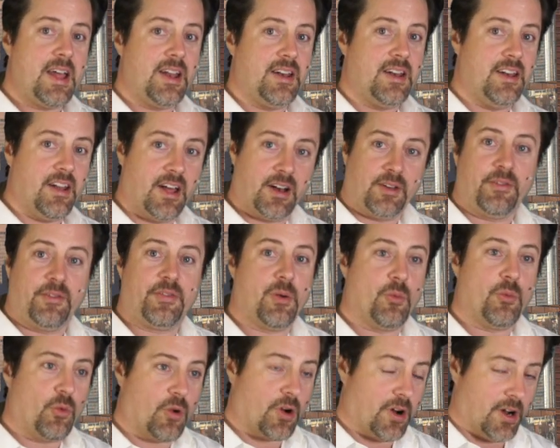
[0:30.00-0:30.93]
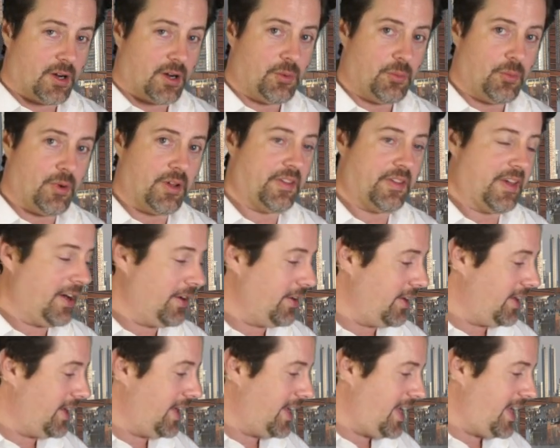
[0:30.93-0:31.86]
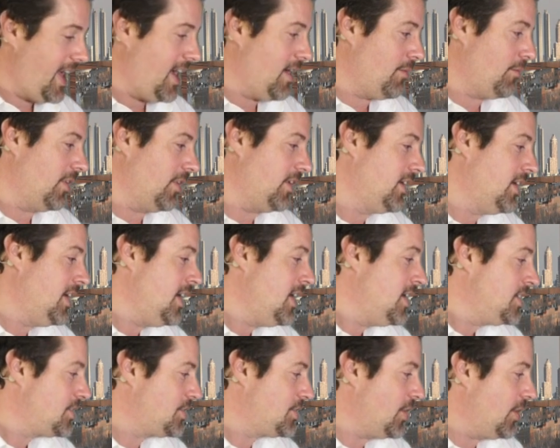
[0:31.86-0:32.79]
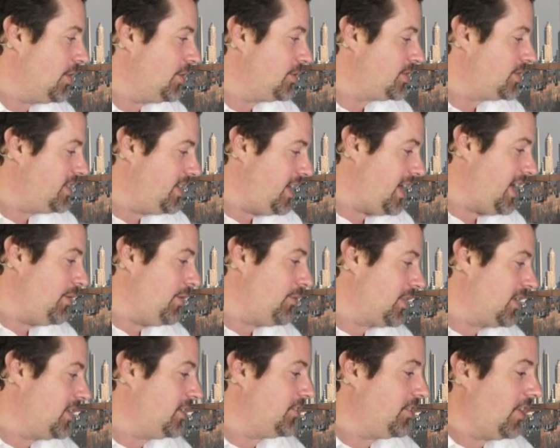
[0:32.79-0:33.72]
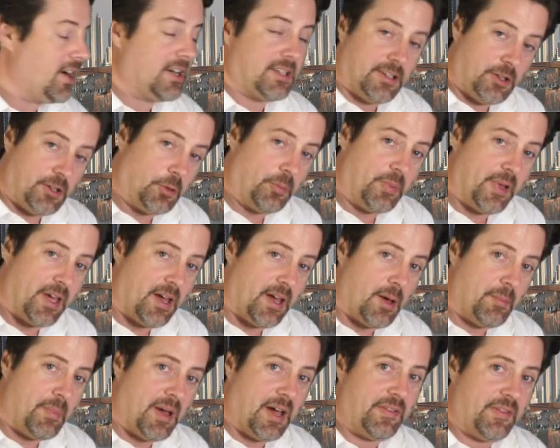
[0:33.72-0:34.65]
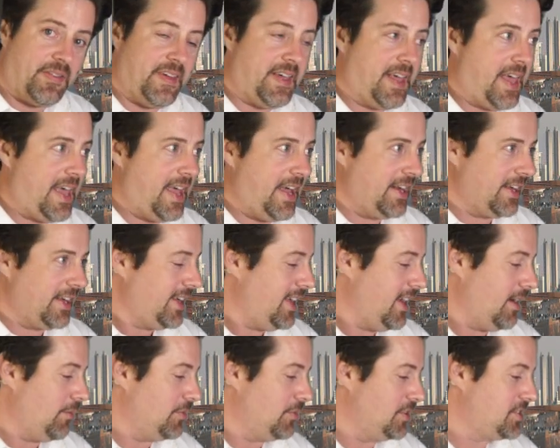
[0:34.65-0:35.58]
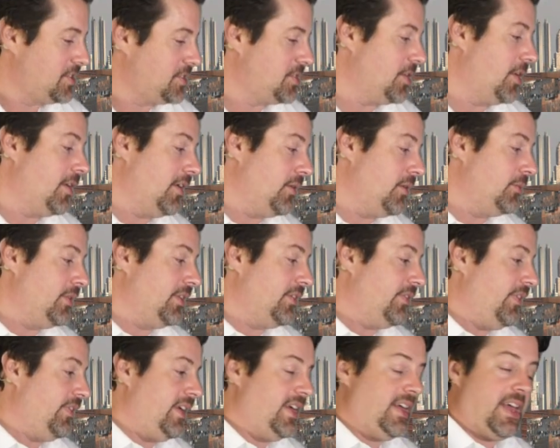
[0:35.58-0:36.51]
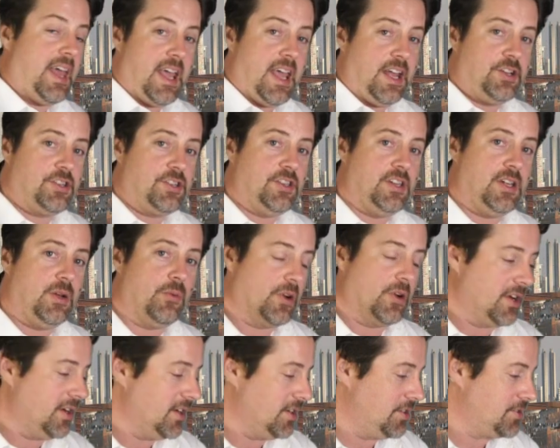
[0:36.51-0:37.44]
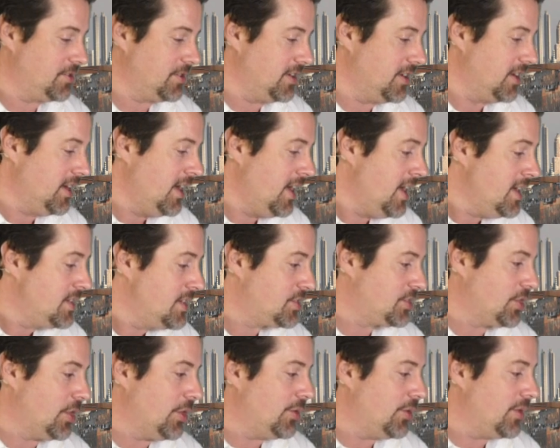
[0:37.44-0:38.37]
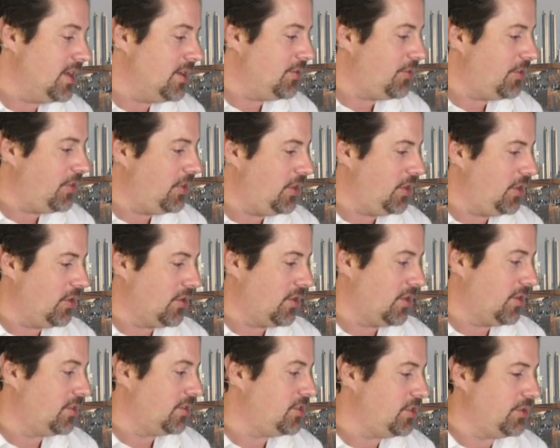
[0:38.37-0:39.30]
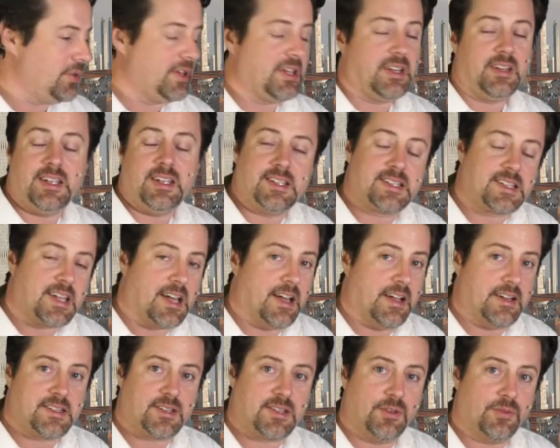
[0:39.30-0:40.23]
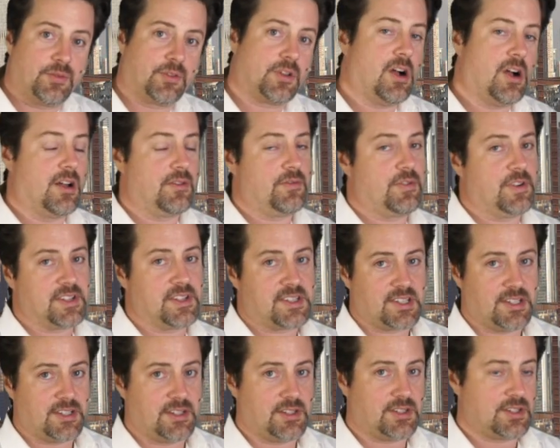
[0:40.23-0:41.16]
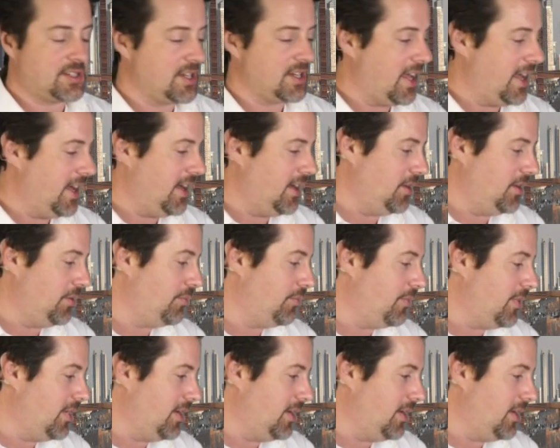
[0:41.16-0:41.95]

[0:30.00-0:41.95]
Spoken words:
none of them work without a camera. So today we're going to talk a little bit about the AIDA cameras, starting with the HD100. So if you're doing these kinds of conferences and